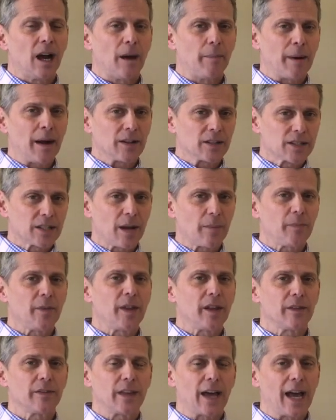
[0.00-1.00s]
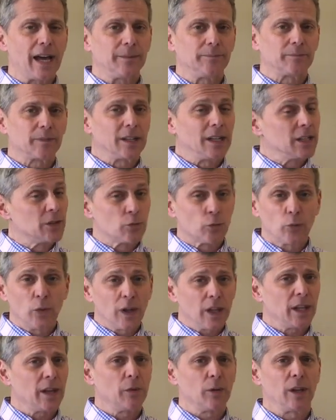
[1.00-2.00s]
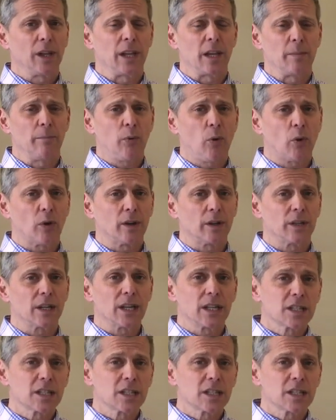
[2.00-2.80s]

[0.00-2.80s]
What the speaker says: about something that is really, really important,